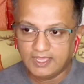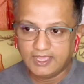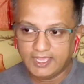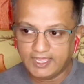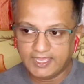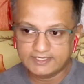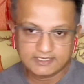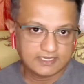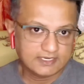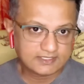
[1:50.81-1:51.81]
and
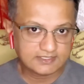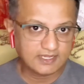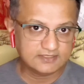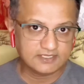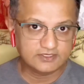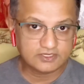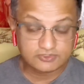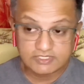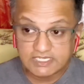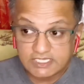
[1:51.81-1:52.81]
Kannada
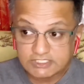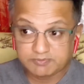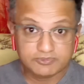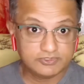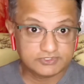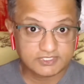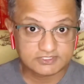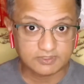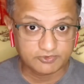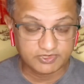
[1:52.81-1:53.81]
industry is producing
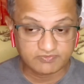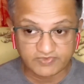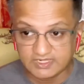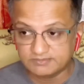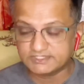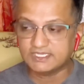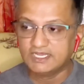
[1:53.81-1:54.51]
some great films.